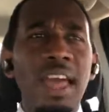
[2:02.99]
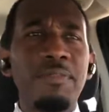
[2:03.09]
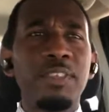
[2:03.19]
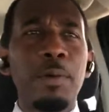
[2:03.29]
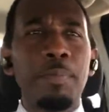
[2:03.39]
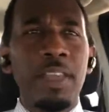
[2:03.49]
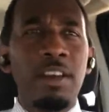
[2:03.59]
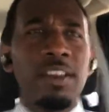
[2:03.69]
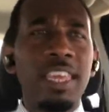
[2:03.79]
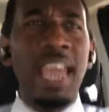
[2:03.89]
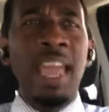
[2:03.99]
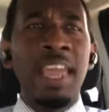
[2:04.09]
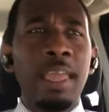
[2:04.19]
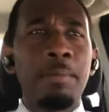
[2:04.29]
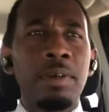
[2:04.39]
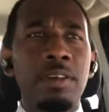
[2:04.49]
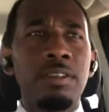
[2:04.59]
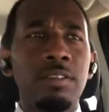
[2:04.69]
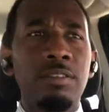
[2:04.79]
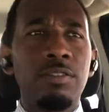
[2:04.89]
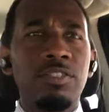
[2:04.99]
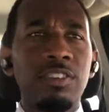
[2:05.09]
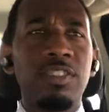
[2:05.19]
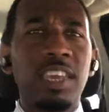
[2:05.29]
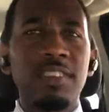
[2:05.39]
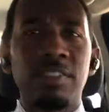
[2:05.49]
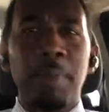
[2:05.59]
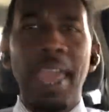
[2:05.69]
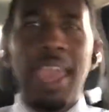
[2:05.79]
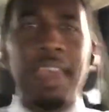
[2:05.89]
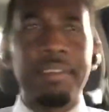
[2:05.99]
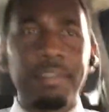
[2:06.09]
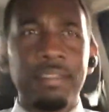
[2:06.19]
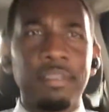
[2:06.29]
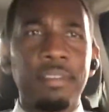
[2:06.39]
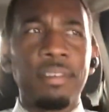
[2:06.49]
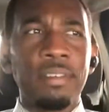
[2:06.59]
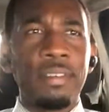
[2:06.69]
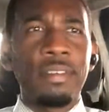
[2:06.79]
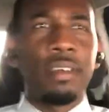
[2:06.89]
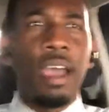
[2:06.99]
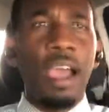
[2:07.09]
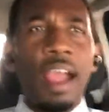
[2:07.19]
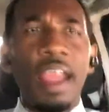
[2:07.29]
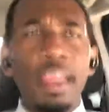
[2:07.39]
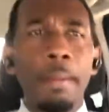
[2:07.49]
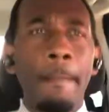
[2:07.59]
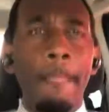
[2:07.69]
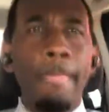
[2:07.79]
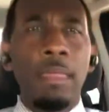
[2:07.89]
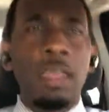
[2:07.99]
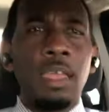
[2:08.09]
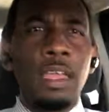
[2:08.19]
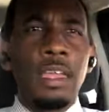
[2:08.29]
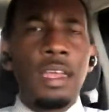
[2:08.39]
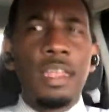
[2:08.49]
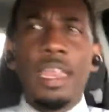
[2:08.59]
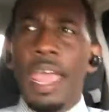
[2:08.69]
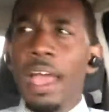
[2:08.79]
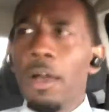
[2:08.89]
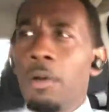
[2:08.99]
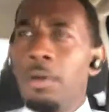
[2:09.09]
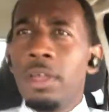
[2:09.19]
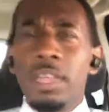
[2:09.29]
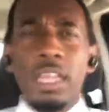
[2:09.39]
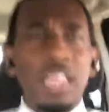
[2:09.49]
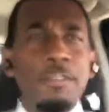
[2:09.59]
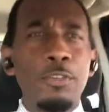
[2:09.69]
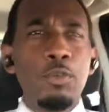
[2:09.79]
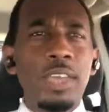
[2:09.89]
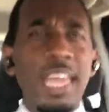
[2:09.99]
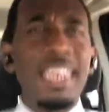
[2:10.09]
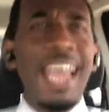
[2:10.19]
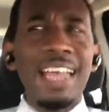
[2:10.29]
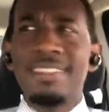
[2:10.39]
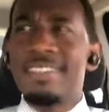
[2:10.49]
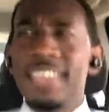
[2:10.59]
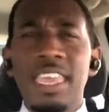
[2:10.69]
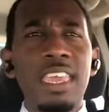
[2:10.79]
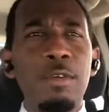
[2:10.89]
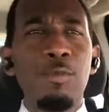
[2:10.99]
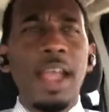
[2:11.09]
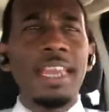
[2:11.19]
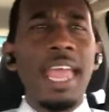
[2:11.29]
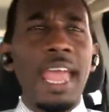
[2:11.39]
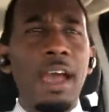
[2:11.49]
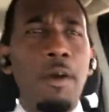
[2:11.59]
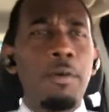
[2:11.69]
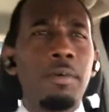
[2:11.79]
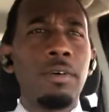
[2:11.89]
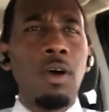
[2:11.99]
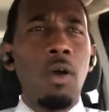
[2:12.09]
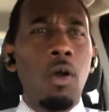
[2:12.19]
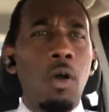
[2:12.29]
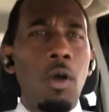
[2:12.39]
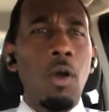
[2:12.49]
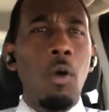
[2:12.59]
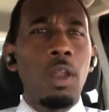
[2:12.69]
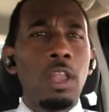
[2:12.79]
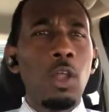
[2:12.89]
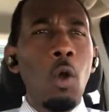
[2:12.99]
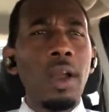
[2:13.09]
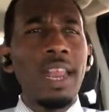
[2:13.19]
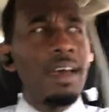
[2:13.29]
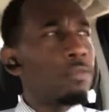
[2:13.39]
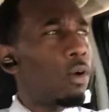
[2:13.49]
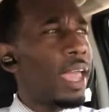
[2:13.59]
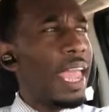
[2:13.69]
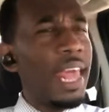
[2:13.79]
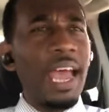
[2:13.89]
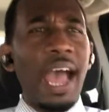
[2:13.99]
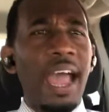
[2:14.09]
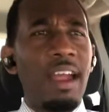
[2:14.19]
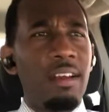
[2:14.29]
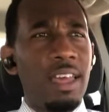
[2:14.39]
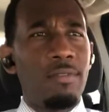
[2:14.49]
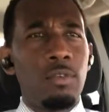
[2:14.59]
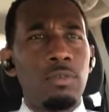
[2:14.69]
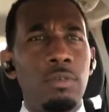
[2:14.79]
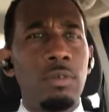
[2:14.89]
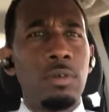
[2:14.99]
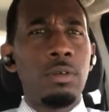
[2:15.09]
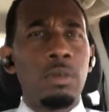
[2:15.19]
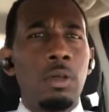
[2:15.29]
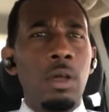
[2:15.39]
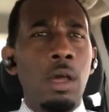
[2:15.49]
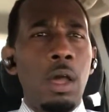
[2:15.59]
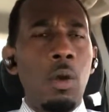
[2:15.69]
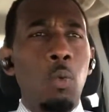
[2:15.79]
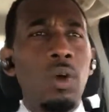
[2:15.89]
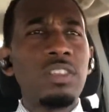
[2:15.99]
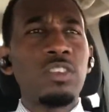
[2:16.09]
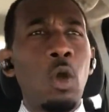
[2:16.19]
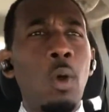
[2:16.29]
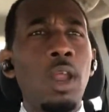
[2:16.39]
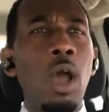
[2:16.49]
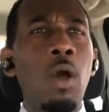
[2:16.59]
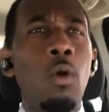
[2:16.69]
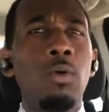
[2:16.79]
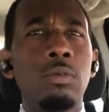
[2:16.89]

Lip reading: effed up in here in the game just to get some ass. Alright? Now, if you cannot see right now on a lower level and a higher level, what's going on